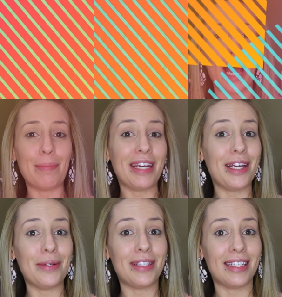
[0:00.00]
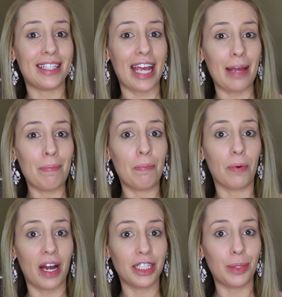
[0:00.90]
And I'm going to use the same
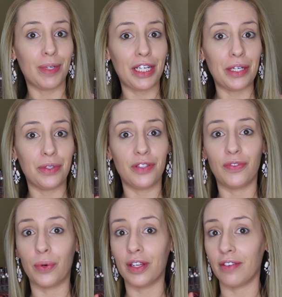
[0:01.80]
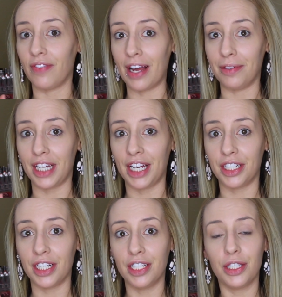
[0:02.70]
brush we used for the foundation